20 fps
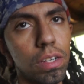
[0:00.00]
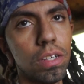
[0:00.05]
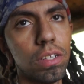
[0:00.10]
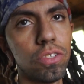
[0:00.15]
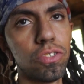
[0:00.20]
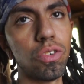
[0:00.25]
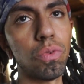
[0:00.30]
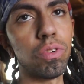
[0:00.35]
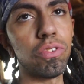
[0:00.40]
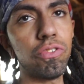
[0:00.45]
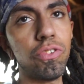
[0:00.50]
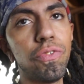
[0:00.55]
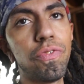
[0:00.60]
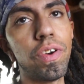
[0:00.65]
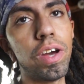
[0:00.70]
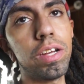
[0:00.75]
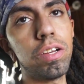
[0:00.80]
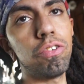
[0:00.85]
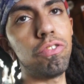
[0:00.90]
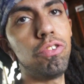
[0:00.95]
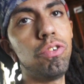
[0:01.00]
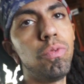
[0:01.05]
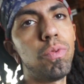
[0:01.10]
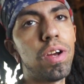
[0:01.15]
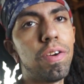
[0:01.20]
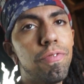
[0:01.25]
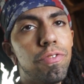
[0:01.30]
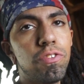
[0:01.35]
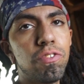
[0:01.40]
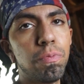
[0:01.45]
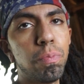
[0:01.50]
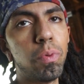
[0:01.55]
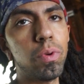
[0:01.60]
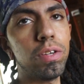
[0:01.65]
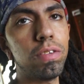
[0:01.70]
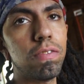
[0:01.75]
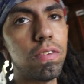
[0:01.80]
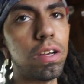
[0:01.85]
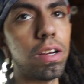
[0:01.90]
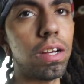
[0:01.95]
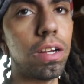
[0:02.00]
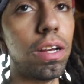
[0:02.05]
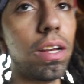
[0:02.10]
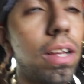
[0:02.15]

So once you find your 2 reference points that you're gonna